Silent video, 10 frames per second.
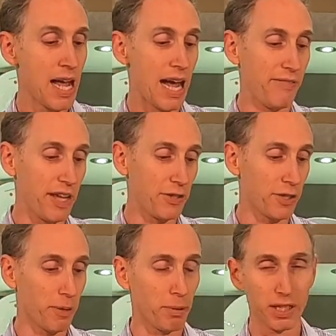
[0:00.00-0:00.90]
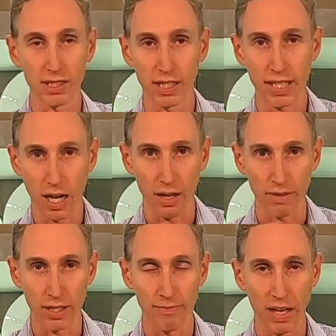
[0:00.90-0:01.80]
And then you're going to put this in the
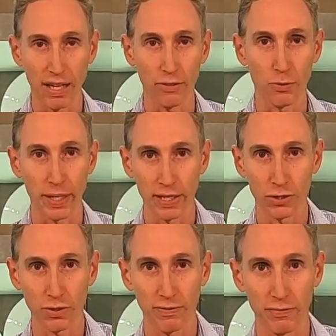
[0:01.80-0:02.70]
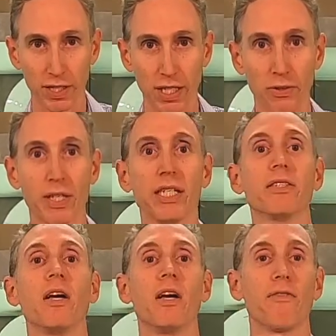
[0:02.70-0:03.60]
oven at 350 degrees
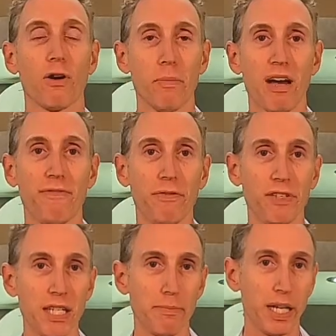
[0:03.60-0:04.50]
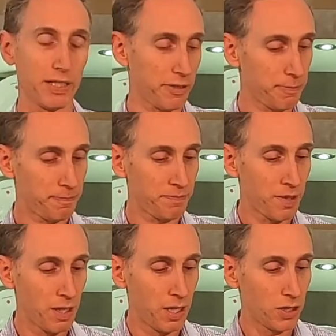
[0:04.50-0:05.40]
for about 15 minutes.
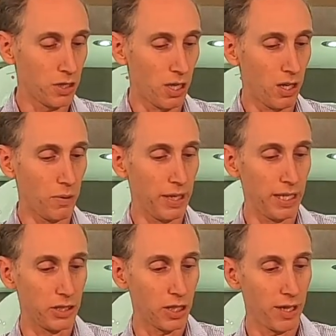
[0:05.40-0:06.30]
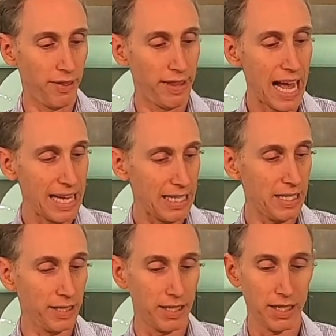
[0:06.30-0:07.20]
So it's that
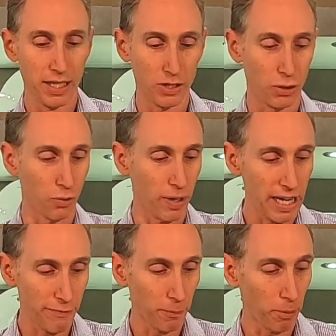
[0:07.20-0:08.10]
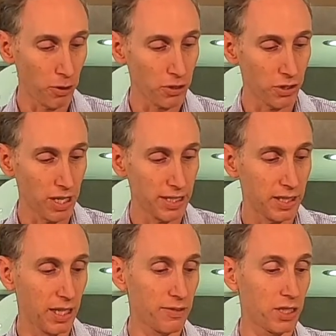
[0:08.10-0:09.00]
easy. It's great for personalized
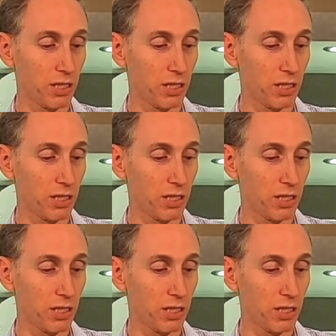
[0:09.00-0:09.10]
gifts.